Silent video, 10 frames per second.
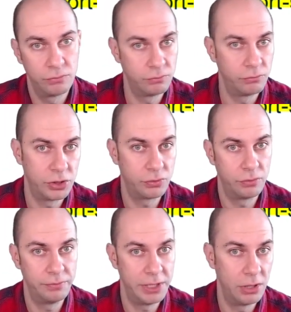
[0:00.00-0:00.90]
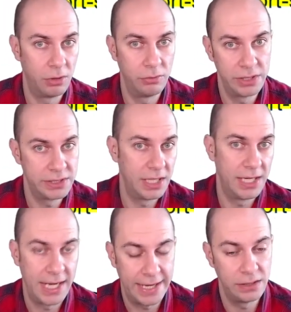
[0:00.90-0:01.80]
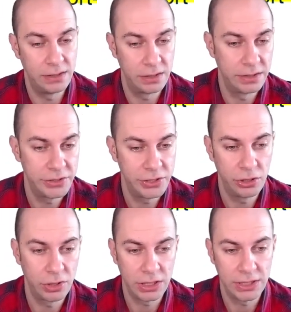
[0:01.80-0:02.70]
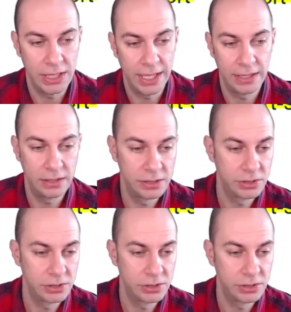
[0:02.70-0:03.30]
which will be known as the lender, the security lender.